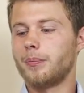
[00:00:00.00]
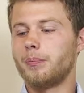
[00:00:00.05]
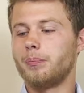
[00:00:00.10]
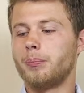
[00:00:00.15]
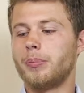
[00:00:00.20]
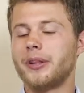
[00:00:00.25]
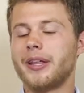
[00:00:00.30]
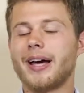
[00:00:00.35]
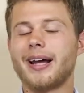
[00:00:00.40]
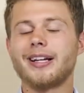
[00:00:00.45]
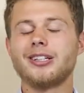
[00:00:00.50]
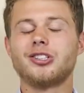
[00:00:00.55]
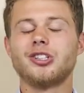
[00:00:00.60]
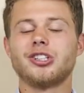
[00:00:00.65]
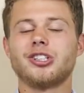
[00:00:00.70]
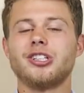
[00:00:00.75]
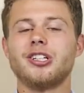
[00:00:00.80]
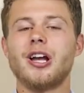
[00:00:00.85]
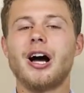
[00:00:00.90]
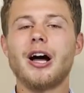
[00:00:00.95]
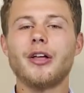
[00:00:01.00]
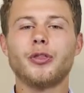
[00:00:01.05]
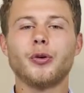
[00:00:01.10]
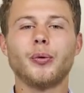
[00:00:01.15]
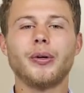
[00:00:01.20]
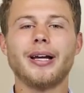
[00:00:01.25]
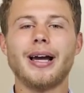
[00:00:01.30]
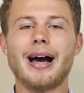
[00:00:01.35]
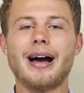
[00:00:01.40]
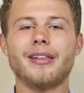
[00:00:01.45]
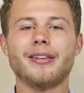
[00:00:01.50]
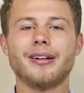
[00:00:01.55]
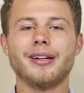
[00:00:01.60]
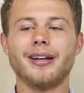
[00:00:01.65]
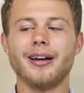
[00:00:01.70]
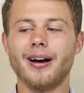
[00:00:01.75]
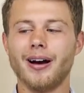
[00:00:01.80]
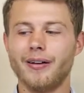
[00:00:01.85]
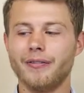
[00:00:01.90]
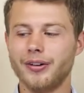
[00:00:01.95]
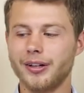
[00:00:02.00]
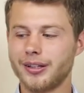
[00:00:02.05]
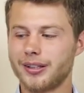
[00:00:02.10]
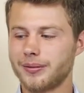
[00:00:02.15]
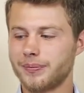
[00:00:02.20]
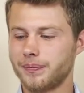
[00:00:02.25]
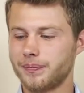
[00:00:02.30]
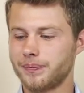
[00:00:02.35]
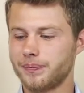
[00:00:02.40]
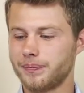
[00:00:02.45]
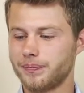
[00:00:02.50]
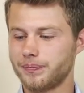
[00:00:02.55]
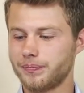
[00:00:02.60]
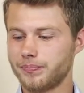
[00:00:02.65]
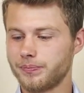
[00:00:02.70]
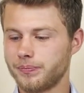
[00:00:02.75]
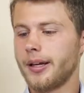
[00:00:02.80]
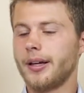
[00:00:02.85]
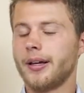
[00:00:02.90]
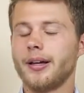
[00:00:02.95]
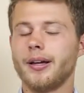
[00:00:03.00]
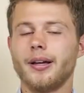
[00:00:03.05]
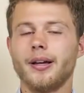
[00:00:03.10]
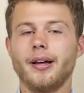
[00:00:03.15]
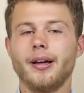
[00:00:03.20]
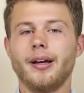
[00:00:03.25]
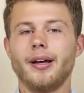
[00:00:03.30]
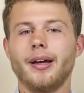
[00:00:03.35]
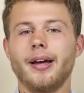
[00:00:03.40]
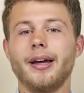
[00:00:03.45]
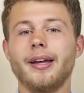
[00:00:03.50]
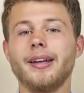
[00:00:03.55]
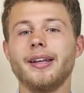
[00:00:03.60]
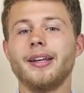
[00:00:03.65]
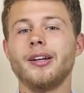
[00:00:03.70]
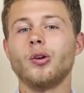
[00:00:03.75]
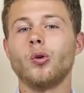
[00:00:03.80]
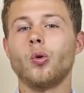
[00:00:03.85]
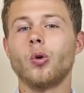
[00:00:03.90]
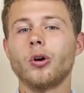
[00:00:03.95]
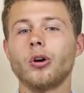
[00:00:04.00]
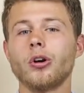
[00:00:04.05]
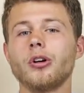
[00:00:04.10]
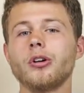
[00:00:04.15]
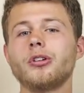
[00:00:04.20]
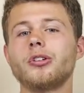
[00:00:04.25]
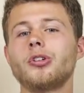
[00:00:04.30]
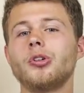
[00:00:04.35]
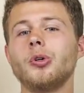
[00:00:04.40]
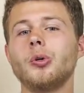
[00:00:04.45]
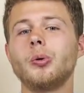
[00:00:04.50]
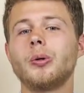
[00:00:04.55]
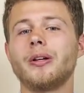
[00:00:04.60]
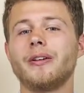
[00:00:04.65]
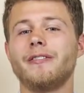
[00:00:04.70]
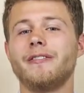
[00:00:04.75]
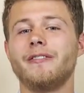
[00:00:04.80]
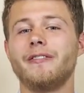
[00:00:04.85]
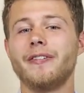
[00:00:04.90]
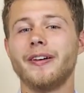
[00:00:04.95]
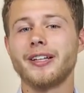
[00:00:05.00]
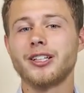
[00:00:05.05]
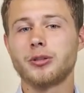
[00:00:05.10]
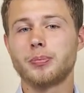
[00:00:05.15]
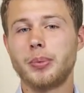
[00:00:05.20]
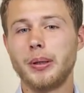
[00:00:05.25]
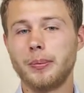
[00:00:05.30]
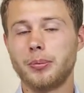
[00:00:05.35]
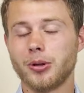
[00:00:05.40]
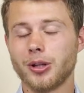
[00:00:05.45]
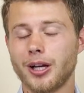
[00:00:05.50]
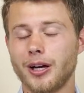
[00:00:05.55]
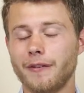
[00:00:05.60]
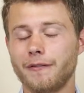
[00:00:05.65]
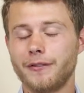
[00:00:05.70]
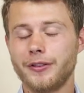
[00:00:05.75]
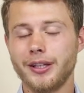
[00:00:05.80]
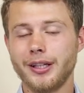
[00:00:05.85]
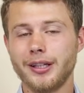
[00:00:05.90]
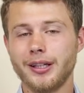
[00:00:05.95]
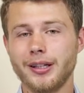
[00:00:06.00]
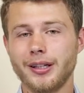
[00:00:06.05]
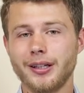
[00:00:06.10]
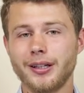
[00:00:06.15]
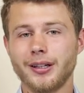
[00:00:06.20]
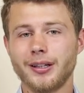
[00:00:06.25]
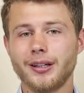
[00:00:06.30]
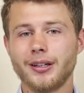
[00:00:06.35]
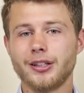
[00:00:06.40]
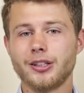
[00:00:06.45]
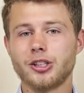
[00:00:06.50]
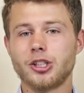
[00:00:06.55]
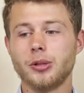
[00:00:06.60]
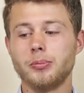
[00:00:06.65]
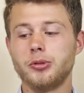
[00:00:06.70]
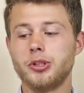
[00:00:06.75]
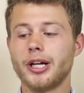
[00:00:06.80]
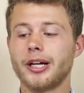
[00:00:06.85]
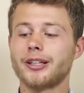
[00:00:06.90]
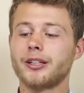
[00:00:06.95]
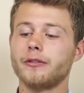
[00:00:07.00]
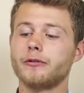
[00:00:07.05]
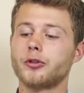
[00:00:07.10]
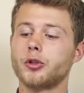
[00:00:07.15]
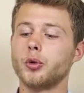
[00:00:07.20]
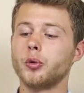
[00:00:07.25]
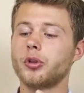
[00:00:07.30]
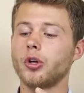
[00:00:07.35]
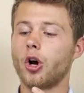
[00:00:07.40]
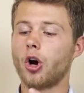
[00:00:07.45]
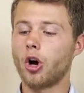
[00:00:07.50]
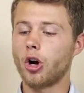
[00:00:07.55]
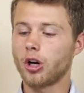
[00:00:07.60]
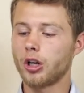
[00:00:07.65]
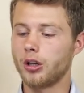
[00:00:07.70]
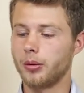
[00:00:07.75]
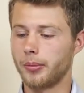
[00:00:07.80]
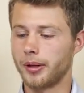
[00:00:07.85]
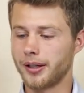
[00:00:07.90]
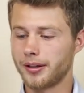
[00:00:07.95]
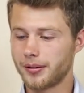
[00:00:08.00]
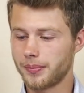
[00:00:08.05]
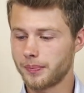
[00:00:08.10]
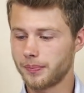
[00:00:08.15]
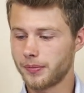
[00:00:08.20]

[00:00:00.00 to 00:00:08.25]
But that is just not the reality of it. And in order to convince people of the subjective truth argument,